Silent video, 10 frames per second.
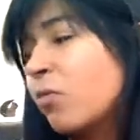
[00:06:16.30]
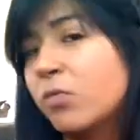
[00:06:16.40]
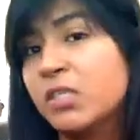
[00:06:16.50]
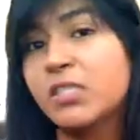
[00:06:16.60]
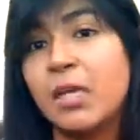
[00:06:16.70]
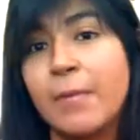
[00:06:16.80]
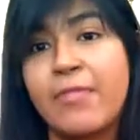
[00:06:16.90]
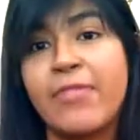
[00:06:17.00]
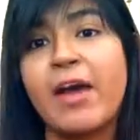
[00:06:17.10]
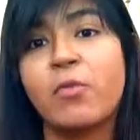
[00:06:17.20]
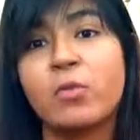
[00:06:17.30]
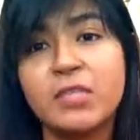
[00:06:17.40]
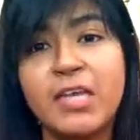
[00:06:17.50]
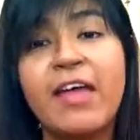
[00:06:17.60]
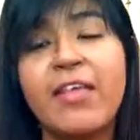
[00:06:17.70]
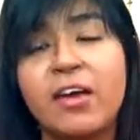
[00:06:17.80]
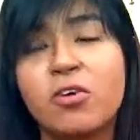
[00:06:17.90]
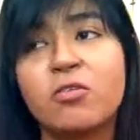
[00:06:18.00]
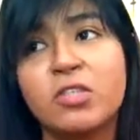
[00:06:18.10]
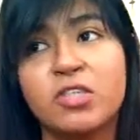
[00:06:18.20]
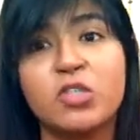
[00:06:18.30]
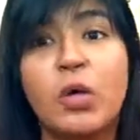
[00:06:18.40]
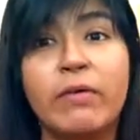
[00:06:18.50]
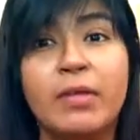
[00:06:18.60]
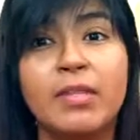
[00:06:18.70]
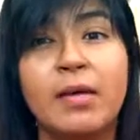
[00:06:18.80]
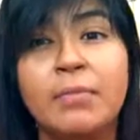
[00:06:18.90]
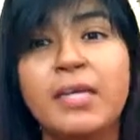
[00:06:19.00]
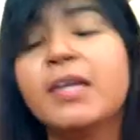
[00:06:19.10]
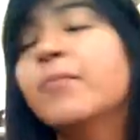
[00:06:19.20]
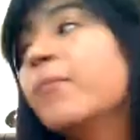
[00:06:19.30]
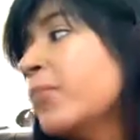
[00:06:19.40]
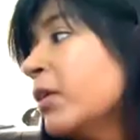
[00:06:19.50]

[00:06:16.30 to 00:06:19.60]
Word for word: we'll see about that. We'll see how that goes in her 12-month update.